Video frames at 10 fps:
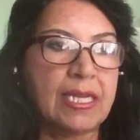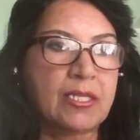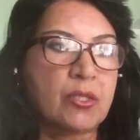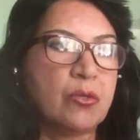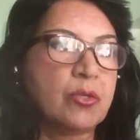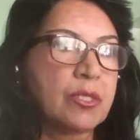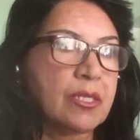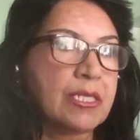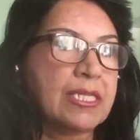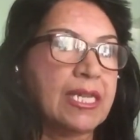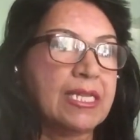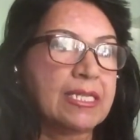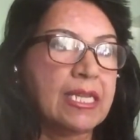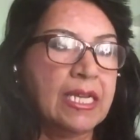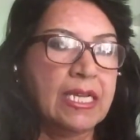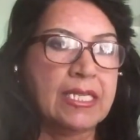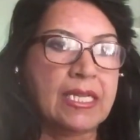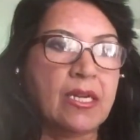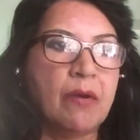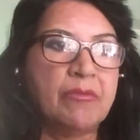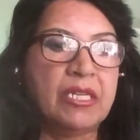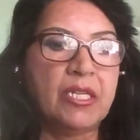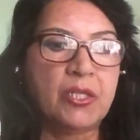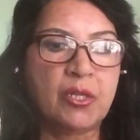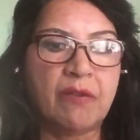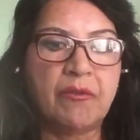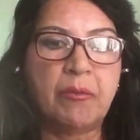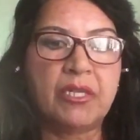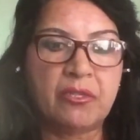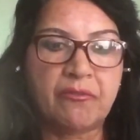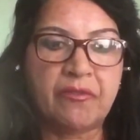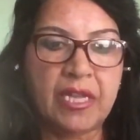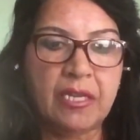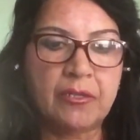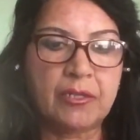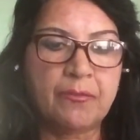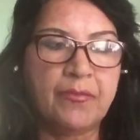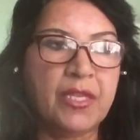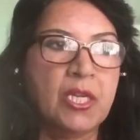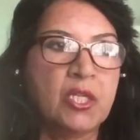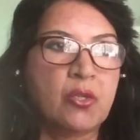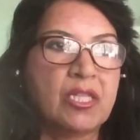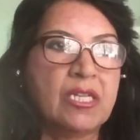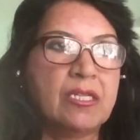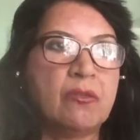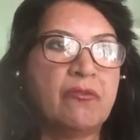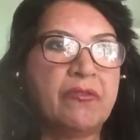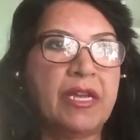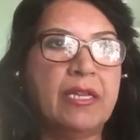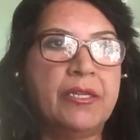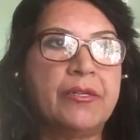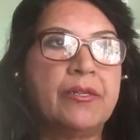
So success is a combination of a bunch of failures. So there is no failure.